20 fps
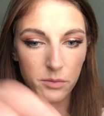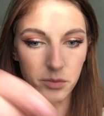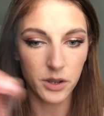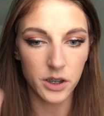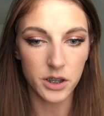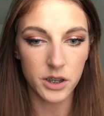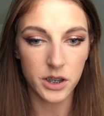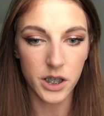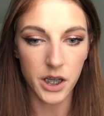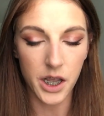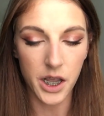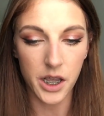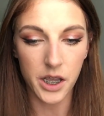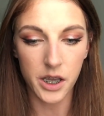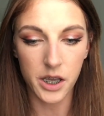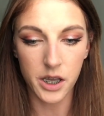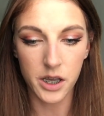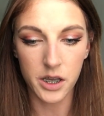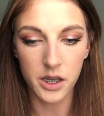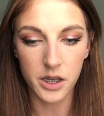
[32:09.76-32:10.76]
And
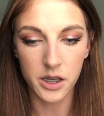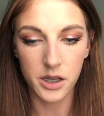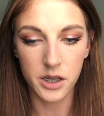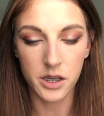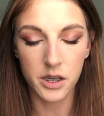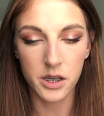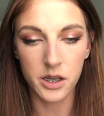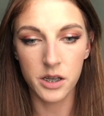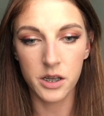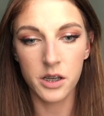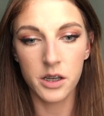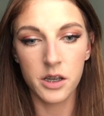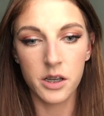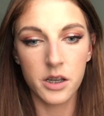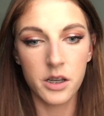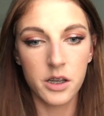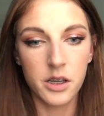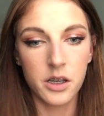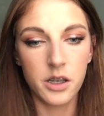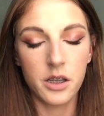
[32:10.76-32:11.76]
take
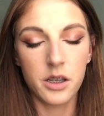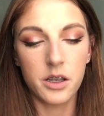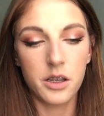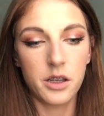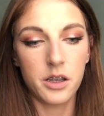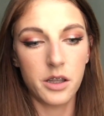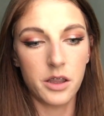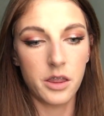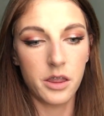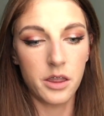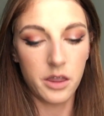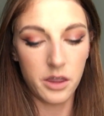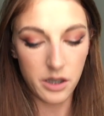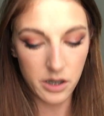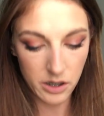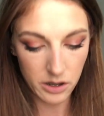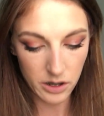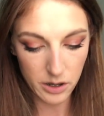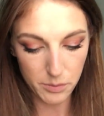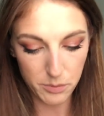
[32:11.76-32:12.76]
a
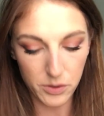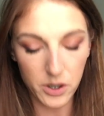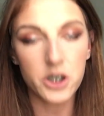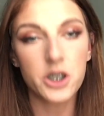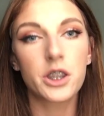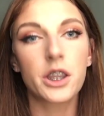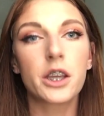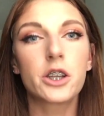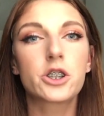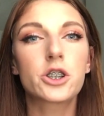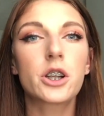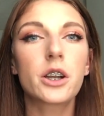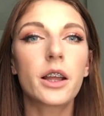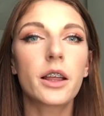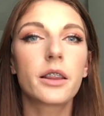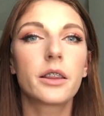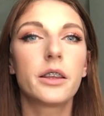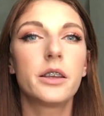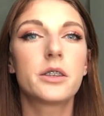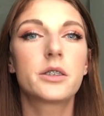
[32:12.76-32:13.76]
little lip brush. They should
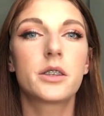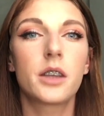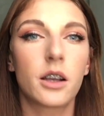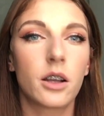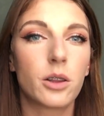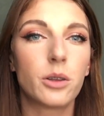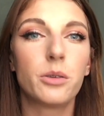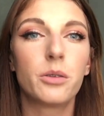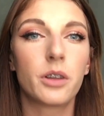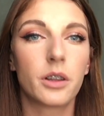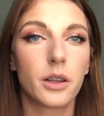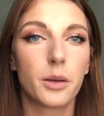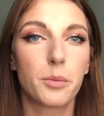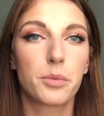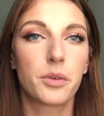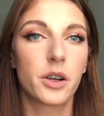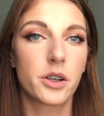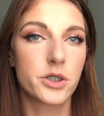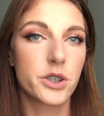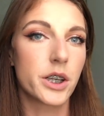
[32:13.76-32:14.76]
at least include a lip
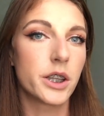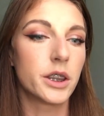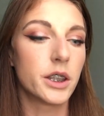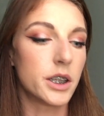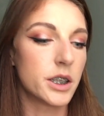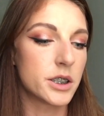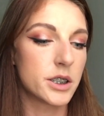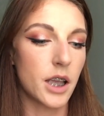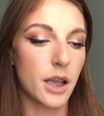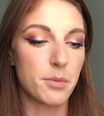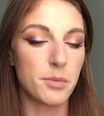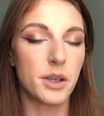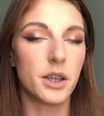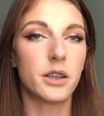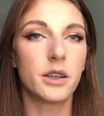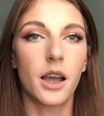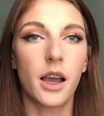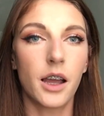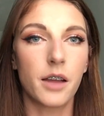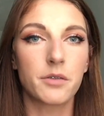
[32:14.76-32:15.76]
brush in these. I
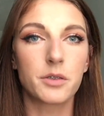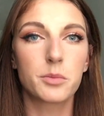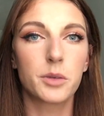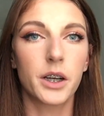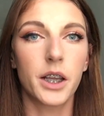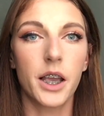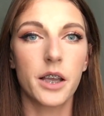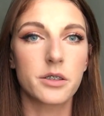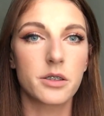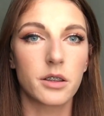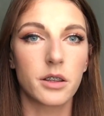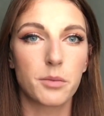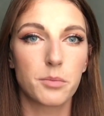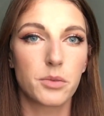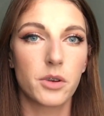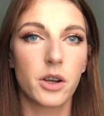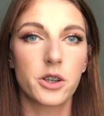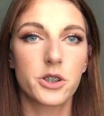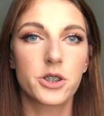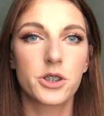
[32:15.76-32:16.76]
mean, not everybody has a lip
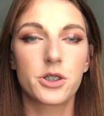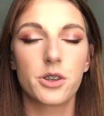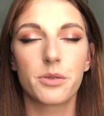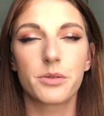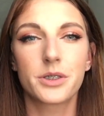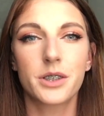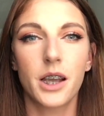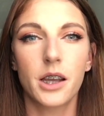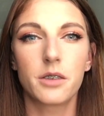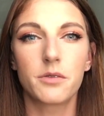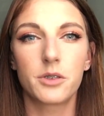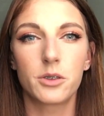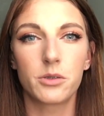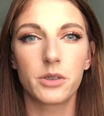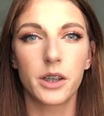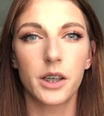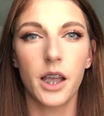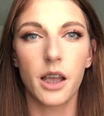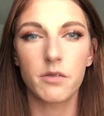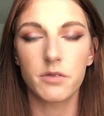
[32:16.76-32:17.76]
brush, so it's kind of
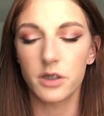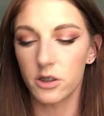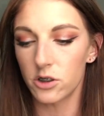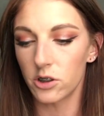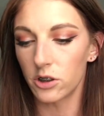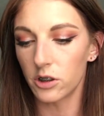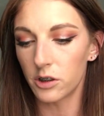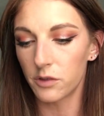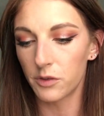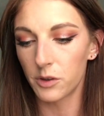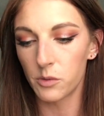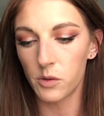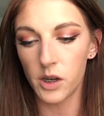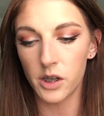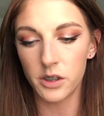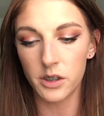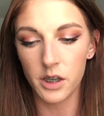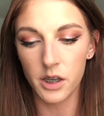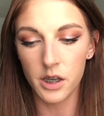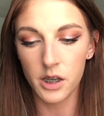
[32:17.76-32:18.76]
annoying having to look for
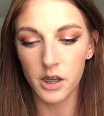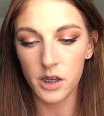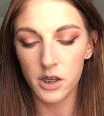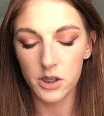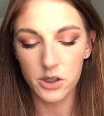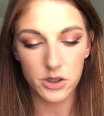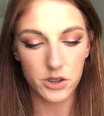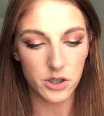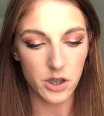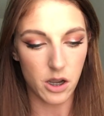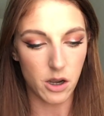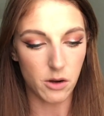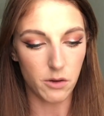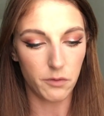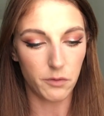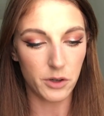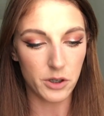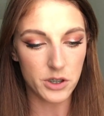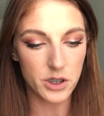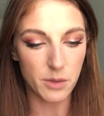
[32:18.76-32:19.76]
one. So
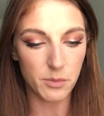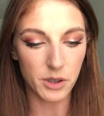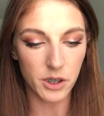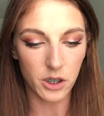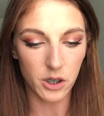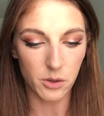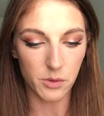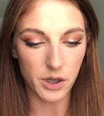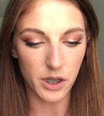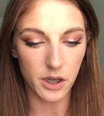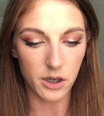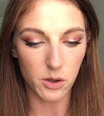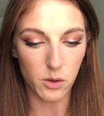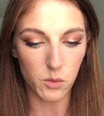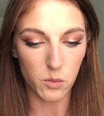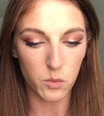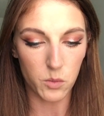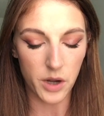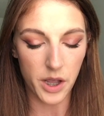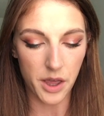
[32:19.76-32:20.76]
first I'm gonna go in
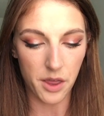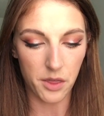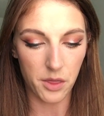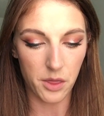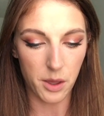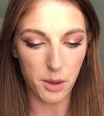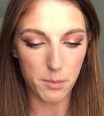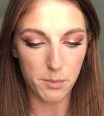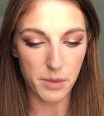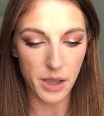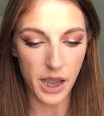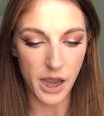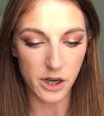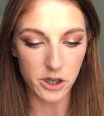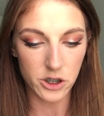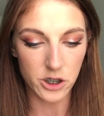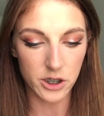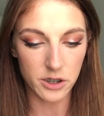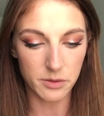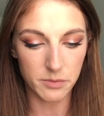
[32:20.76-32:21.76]
with
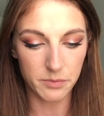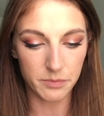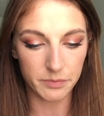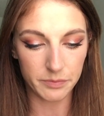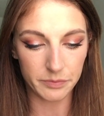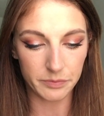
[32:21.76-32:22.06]
Passion.